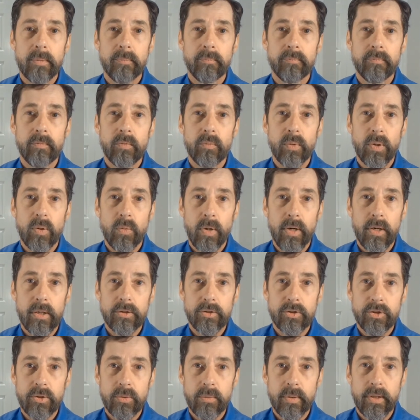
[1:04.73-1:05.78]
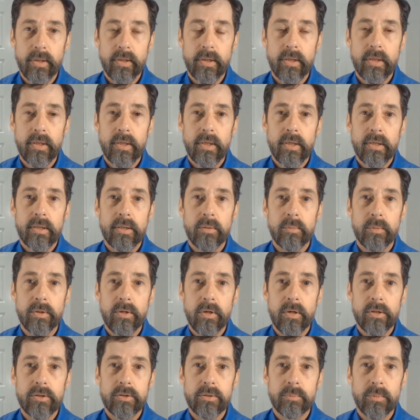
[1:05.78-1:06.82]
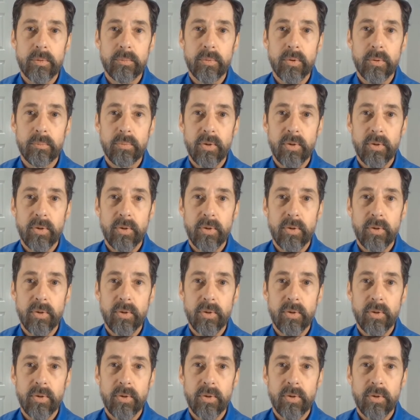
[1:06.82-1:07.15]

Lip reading: require chewing that would cause them to put